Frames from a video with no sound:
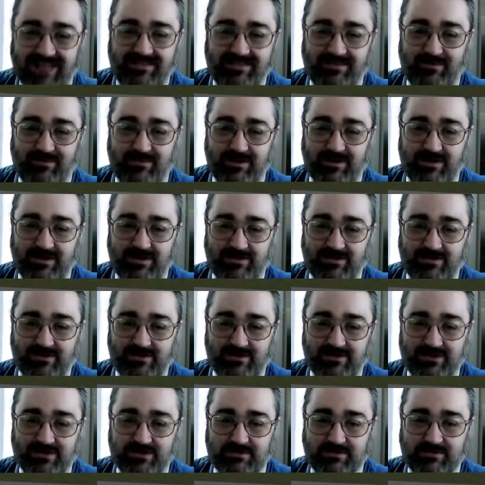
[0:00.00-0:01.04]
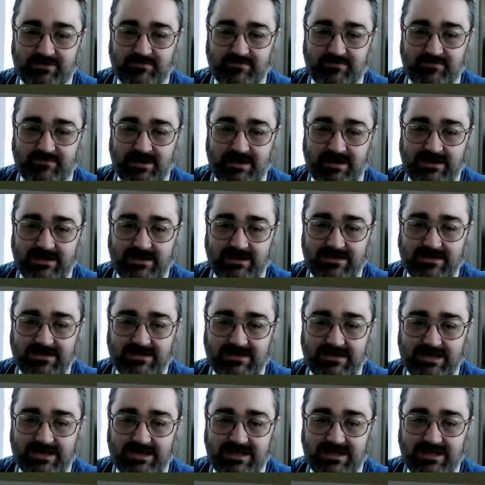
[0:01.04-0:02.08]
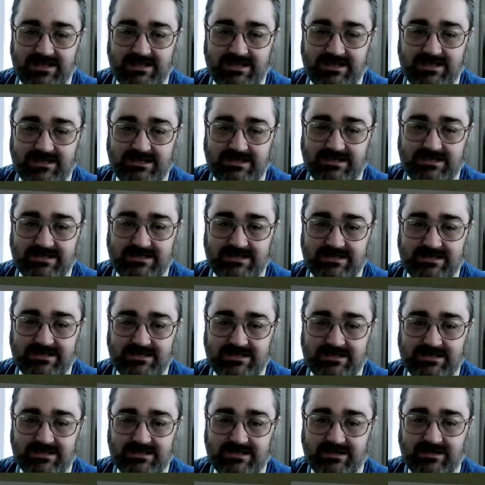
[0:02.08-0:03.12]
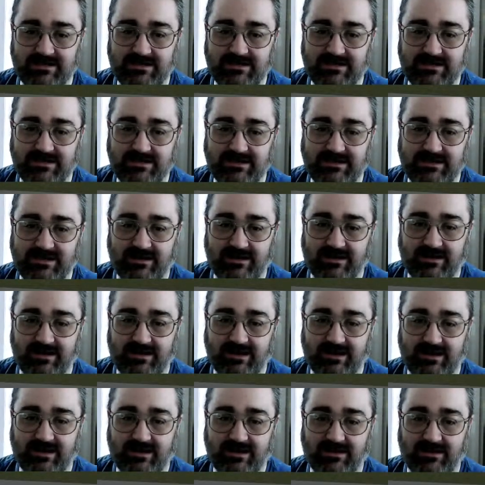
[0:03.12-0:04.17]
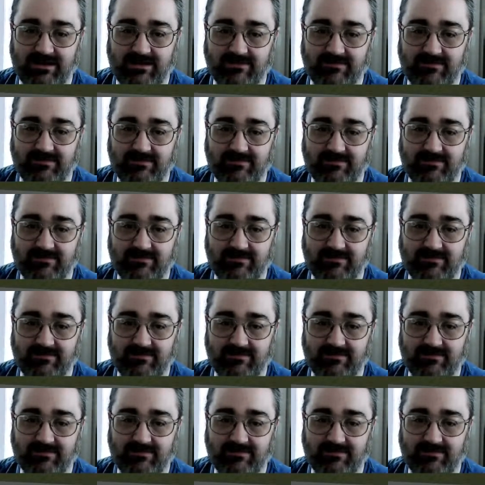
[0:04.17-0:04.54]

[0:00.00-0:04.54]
One of the other adjustments I've made is I